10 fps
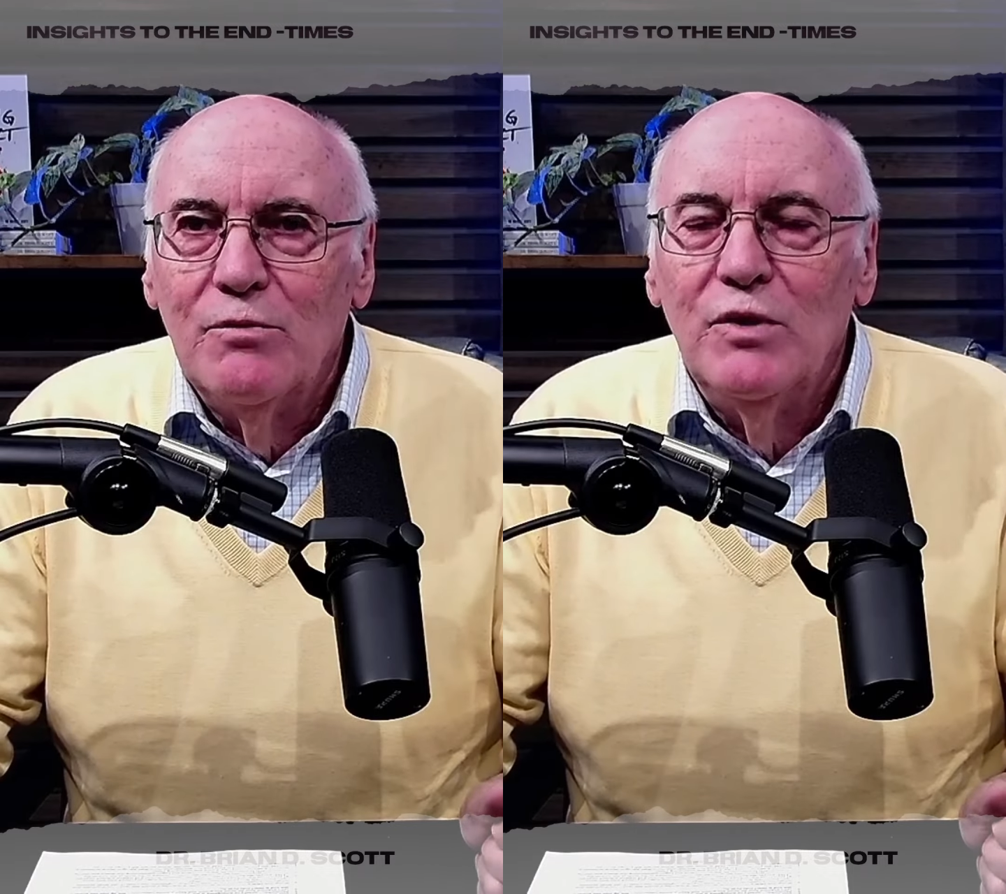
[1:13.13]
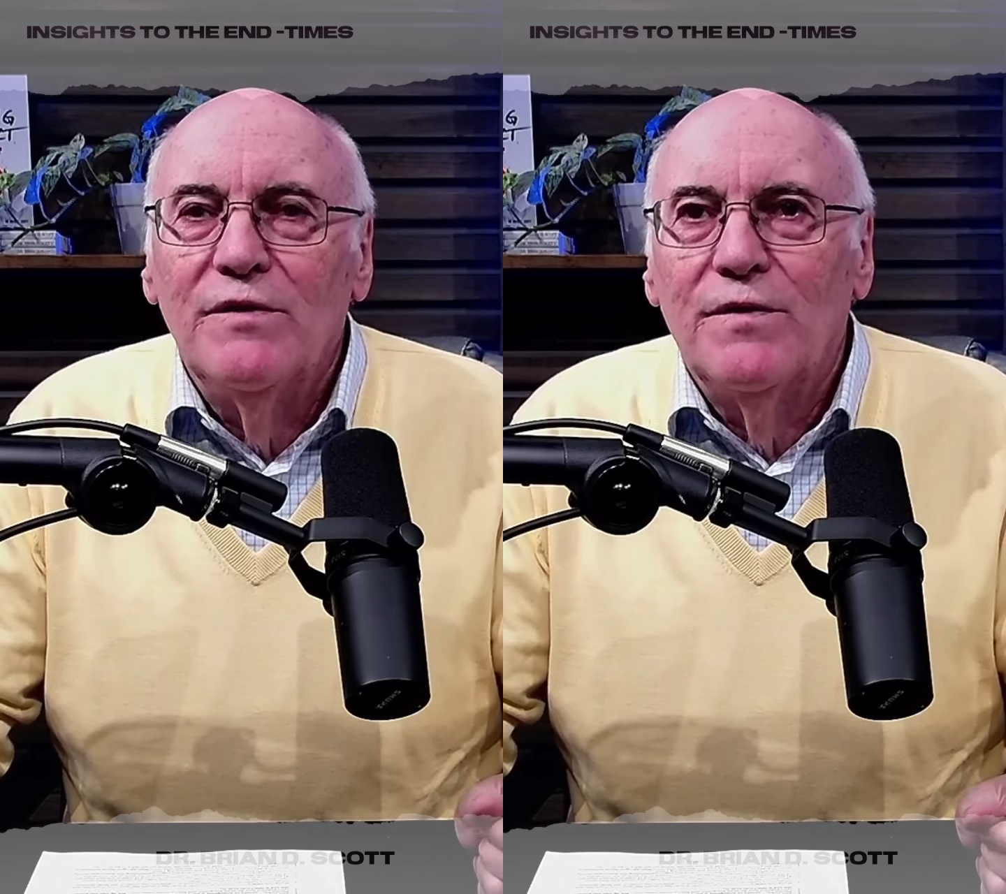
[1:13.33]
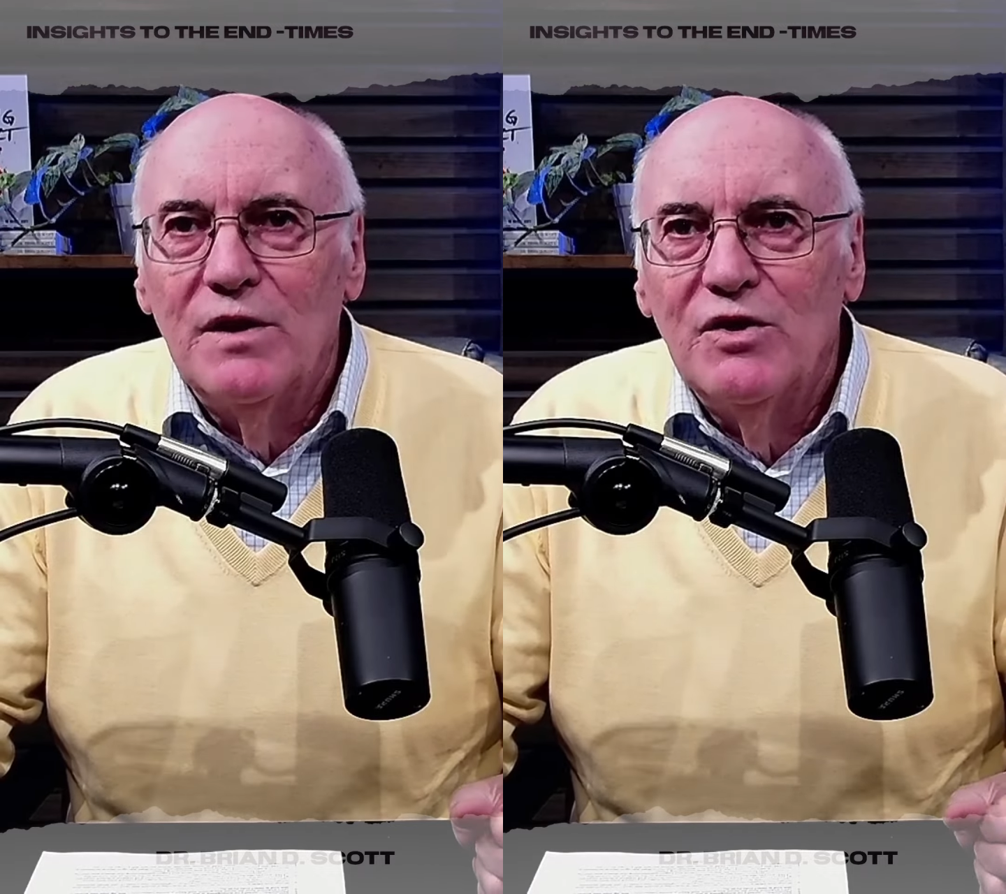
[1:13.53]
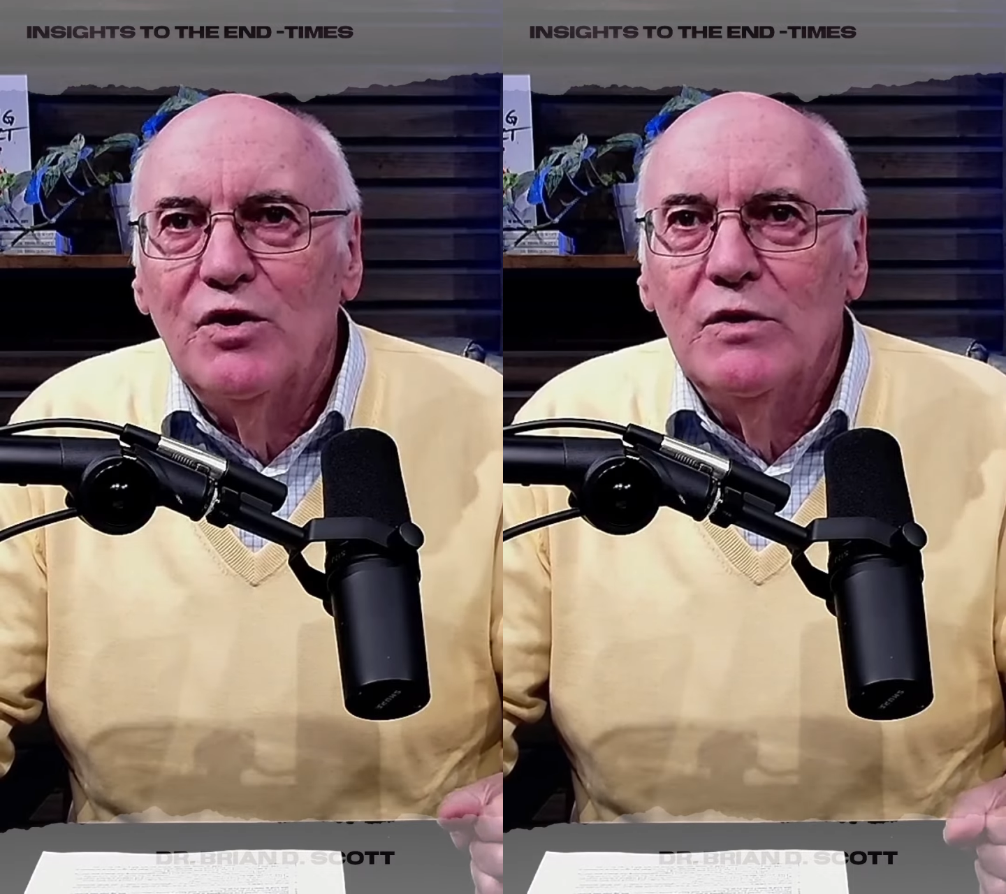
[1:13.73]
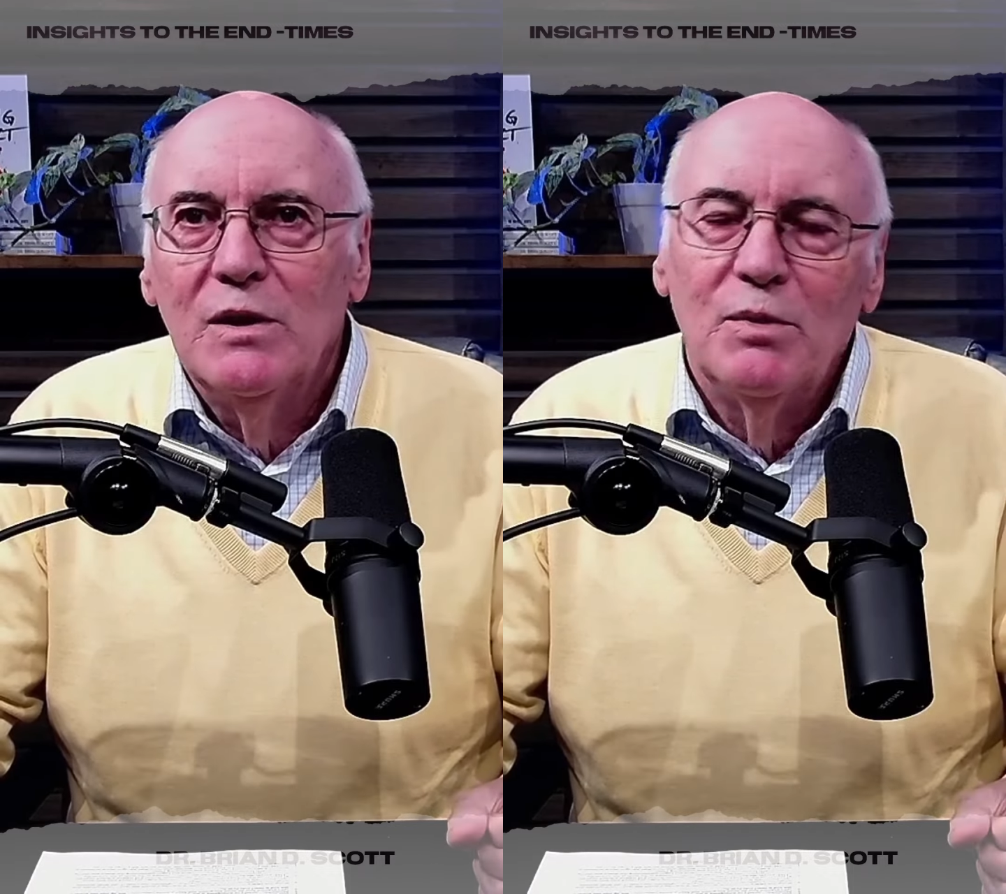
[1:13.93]
referred to
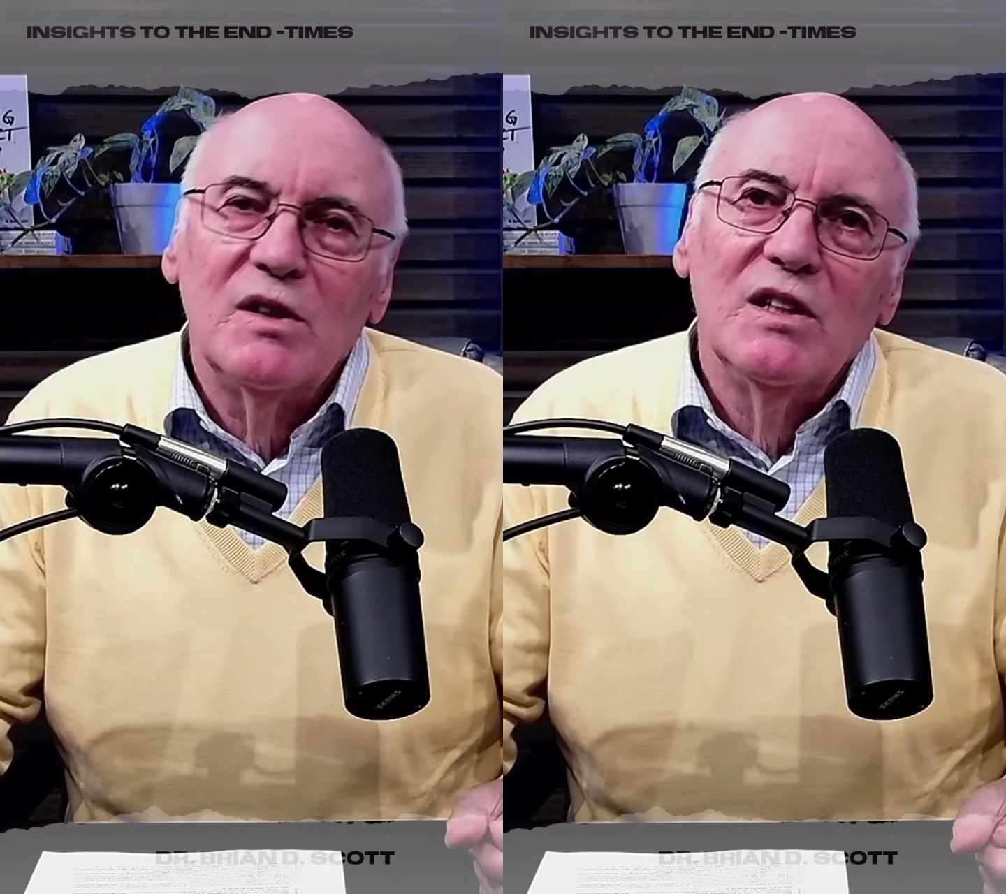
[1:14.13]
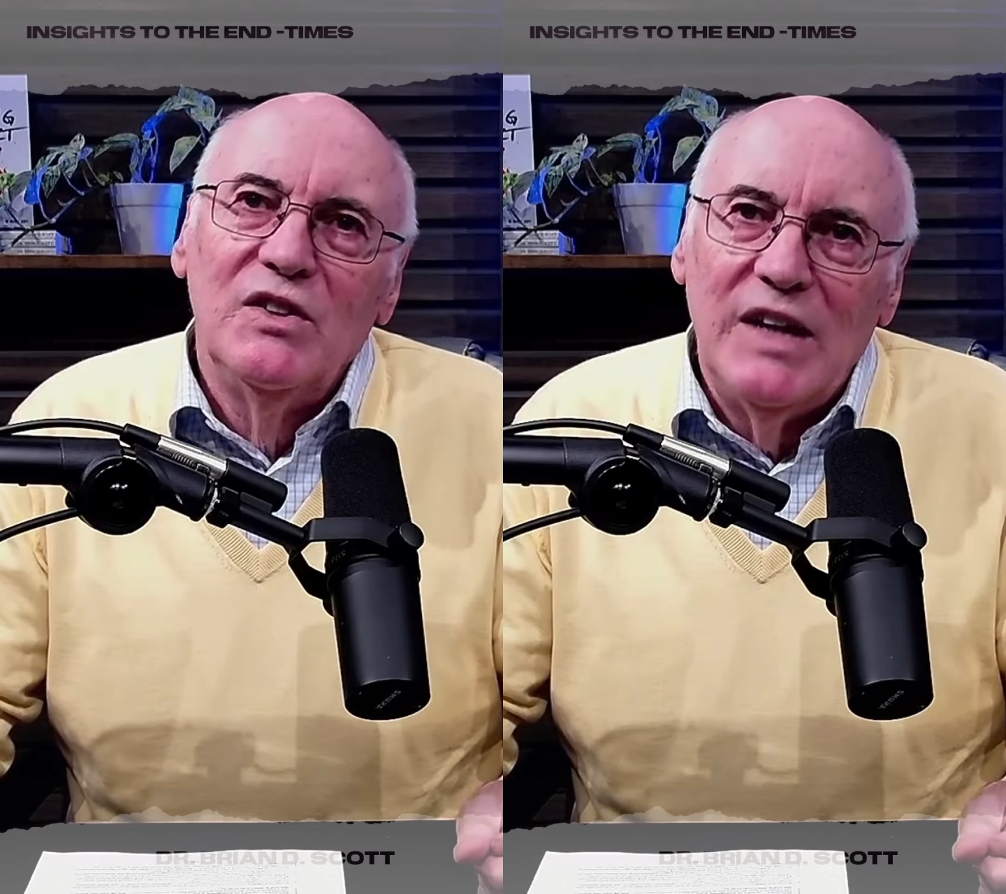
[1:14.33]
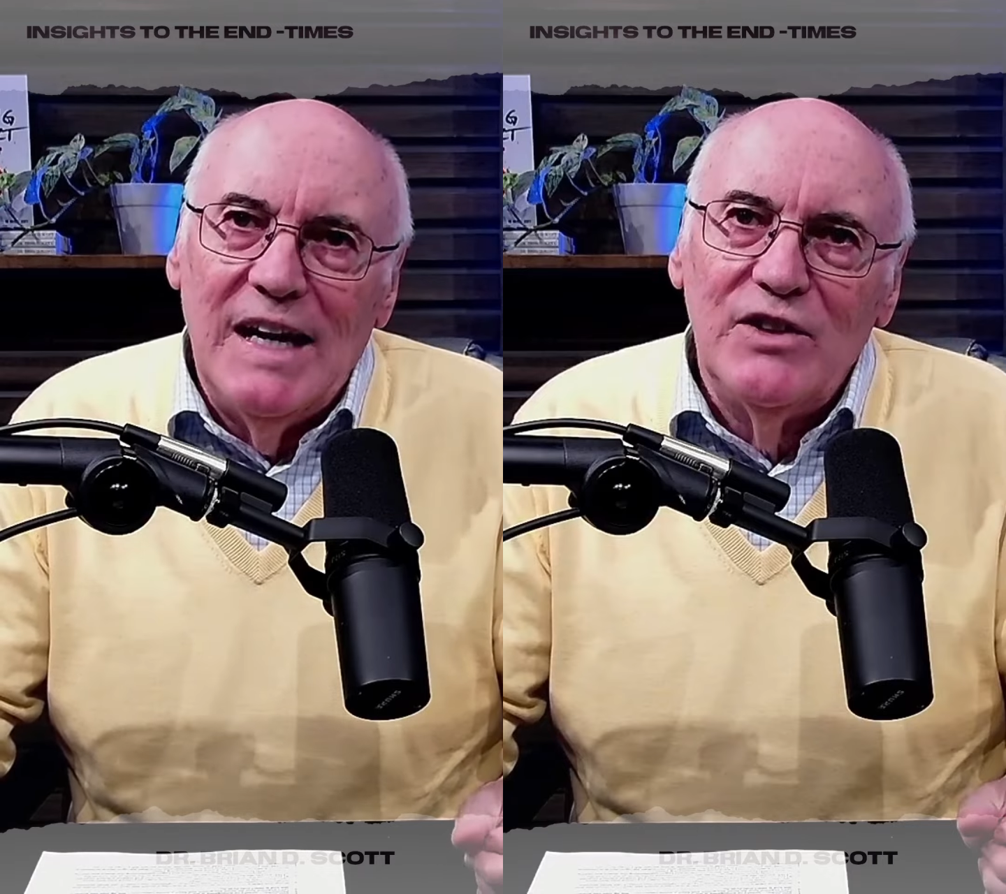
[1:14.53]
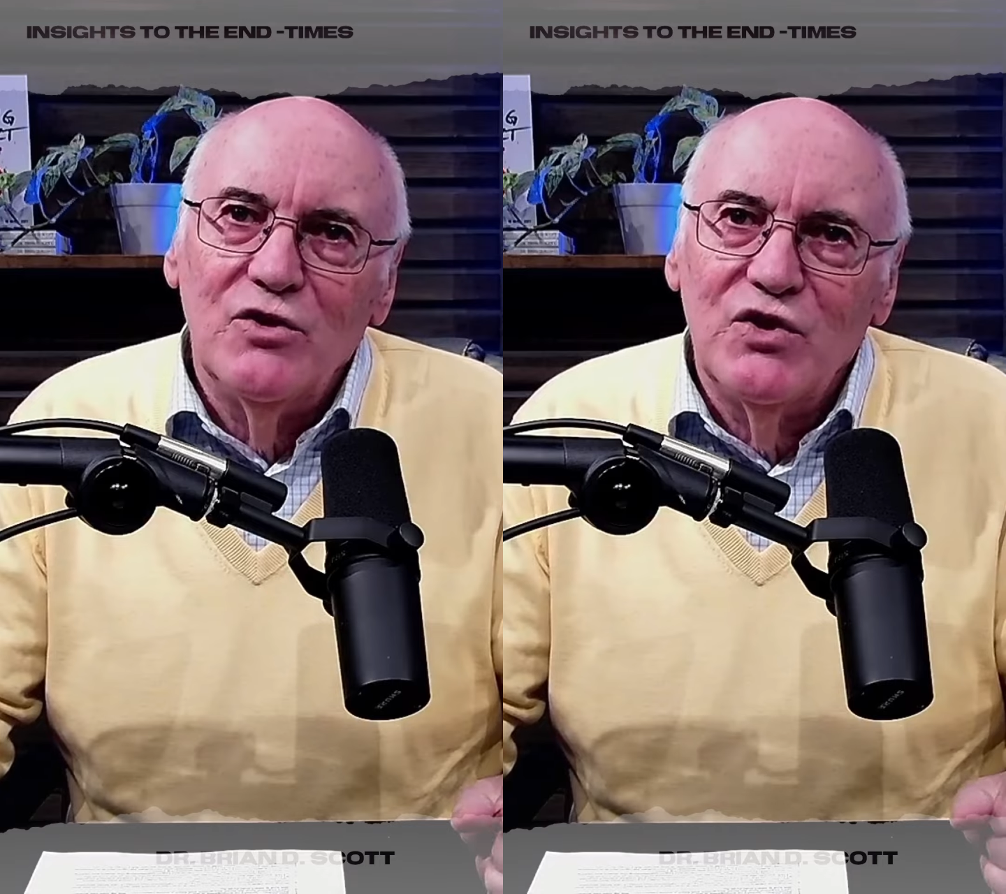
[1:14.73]
in the book of Daniel,